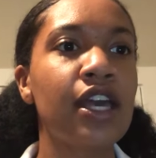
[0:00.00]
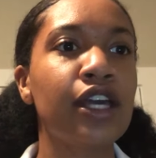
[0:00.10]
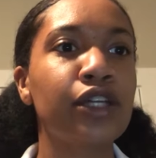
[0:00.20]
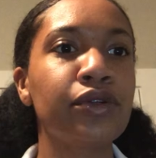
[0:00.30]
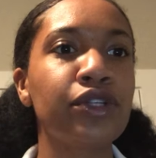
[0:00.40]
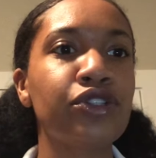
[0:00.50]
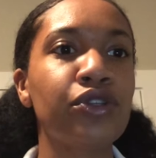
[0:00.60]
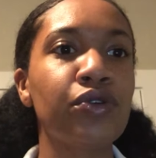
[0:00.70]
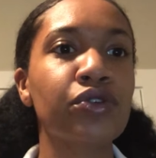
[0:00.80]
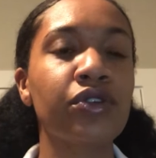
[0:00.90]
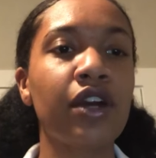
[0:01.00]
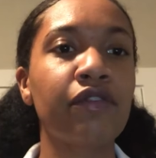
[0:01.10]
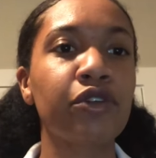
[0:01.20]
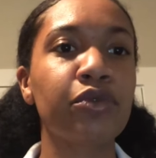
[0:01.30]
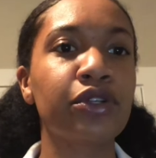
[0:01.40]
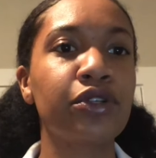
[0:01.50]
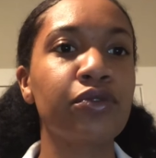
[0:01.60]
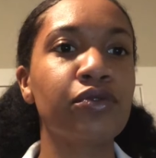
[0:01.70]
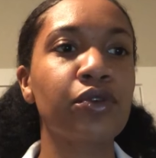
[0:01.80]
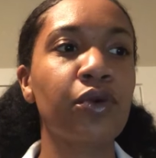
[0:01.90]
including jokes or nonverbal
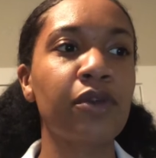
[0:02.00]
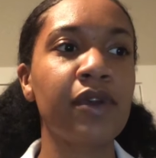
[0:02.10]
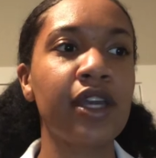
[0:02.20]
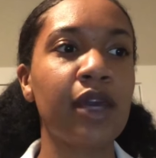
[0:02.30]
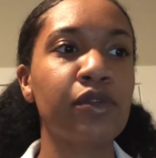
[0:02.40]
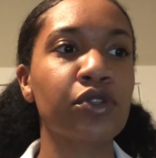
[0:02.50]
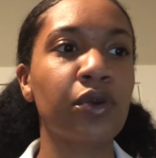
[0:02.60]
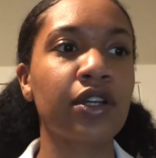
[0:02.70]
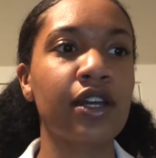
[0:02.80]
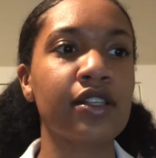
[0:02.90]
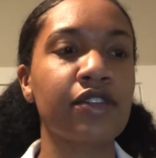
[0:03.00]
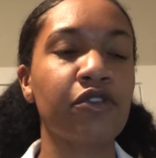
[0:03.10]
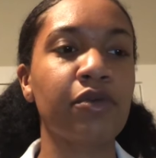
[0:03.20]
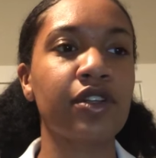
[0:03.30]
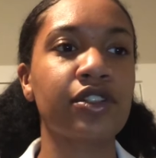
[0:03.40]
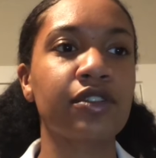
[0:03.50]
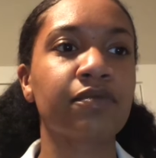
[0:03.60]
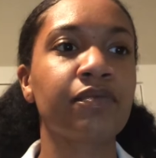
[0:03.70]
cues, or being able to organize information.